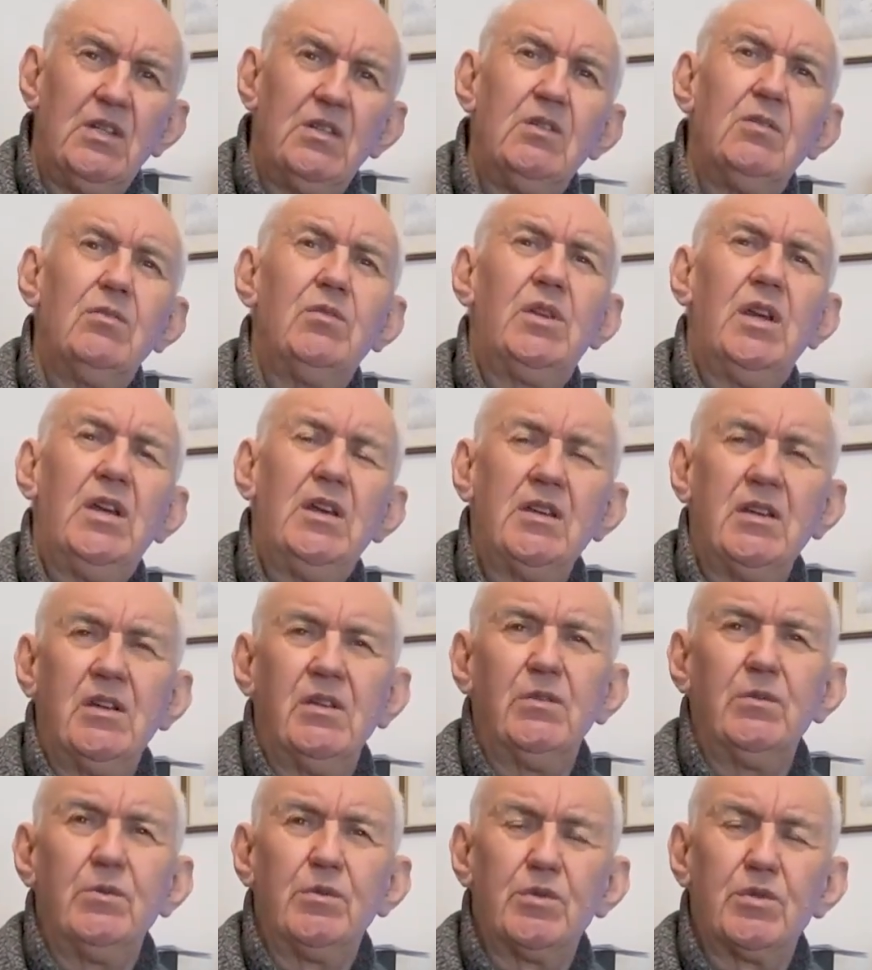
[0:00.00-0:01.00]
You can
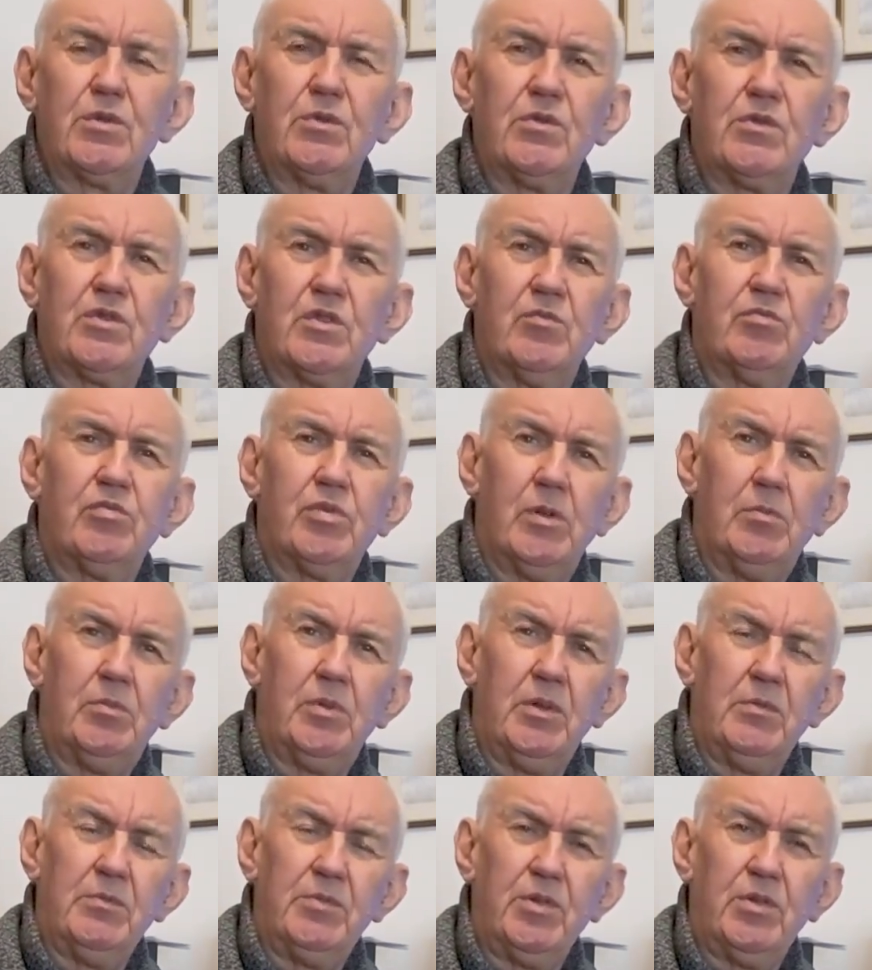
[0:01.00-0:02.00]
get all sorts of
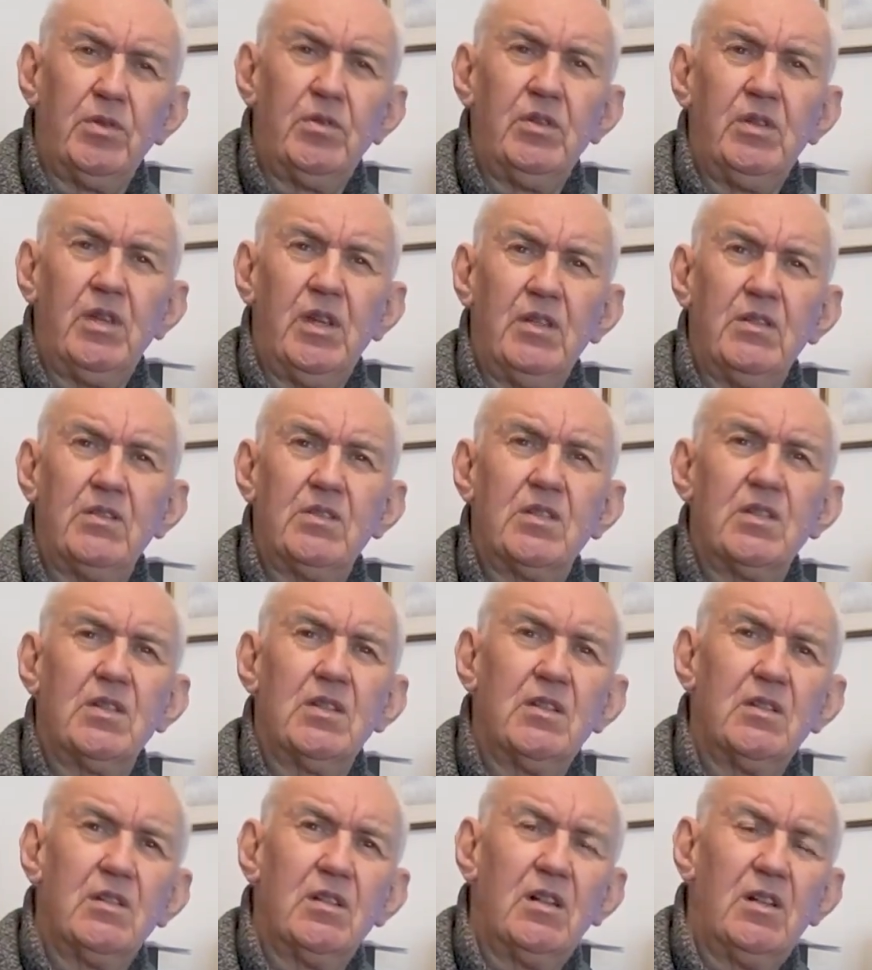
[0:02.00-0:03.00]
problems. You can get
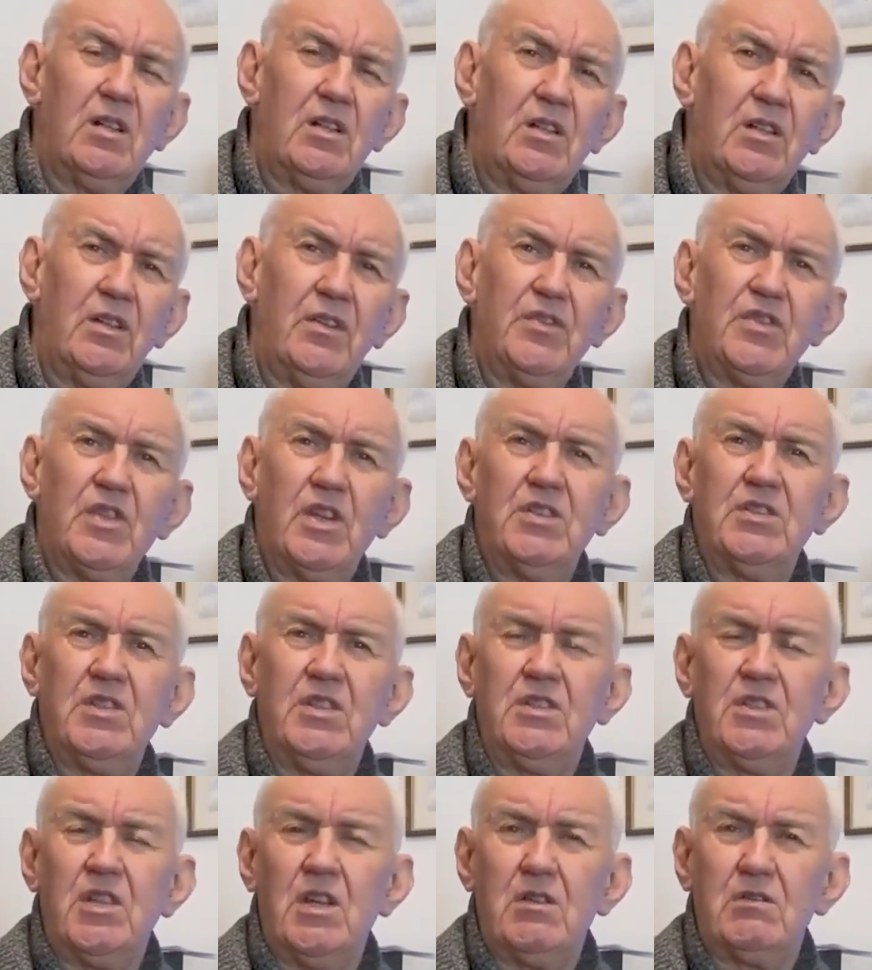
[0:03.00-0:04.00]
uh, live
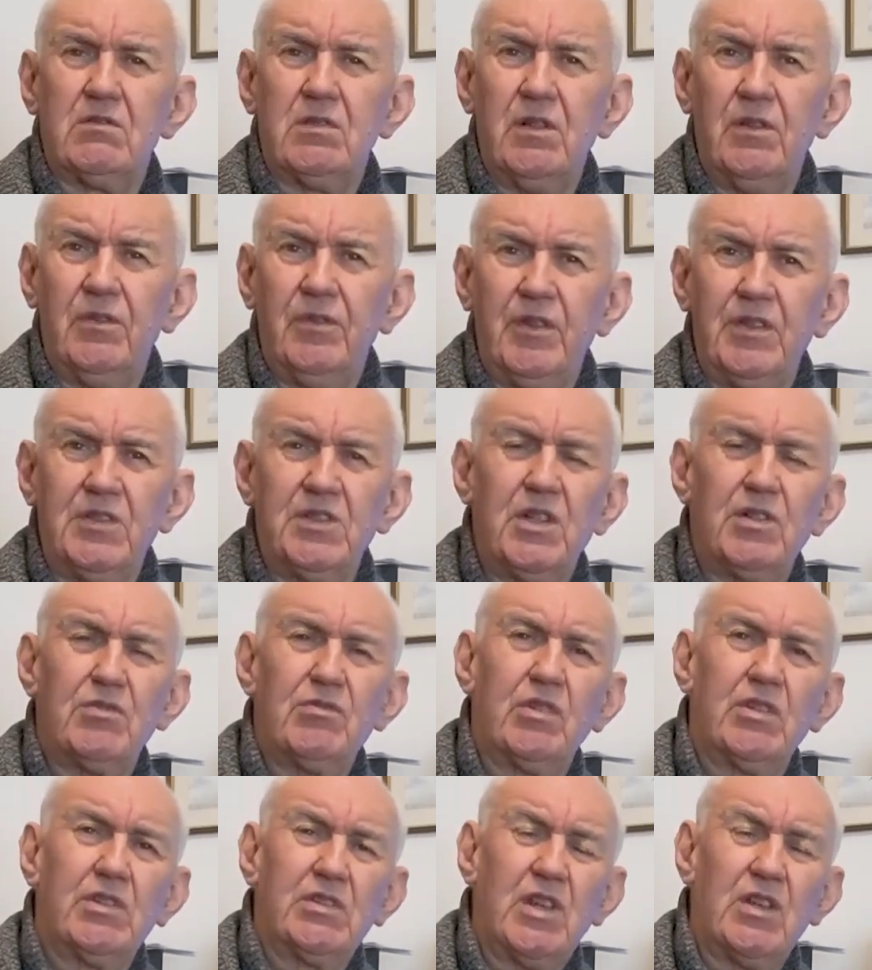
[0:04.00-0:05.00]
chassis, R F, et
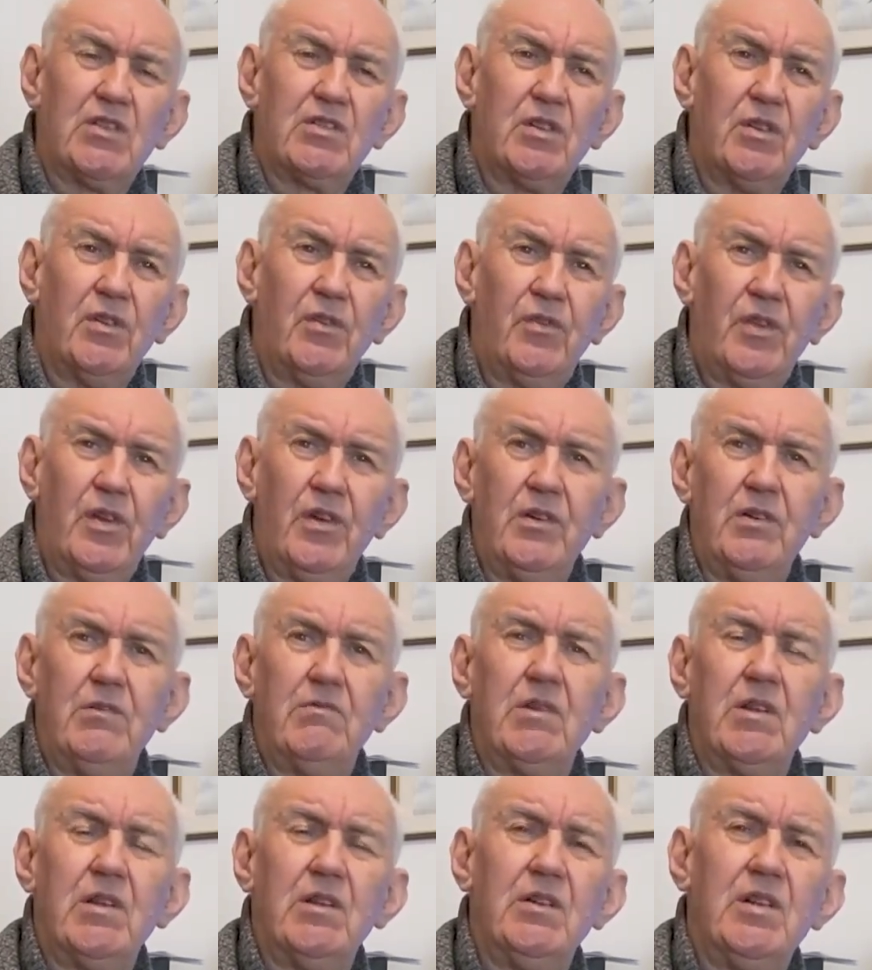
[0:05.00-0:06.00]
cetera, et cetera, flying
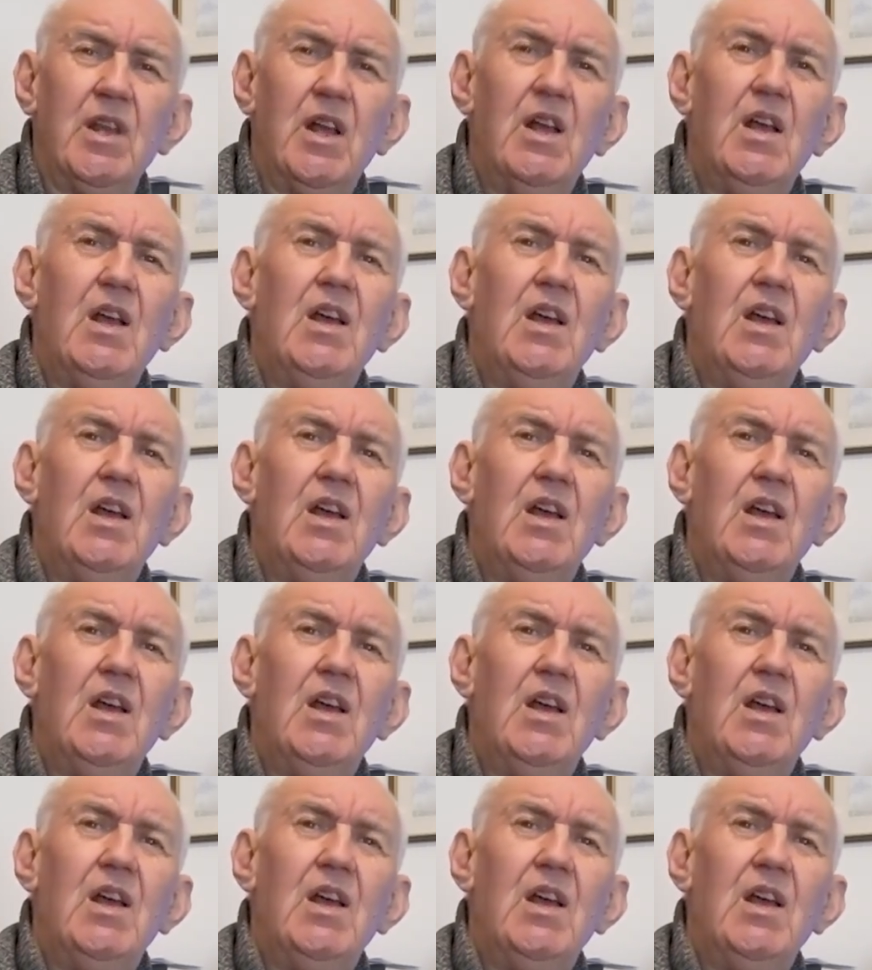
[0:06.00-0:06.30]
around.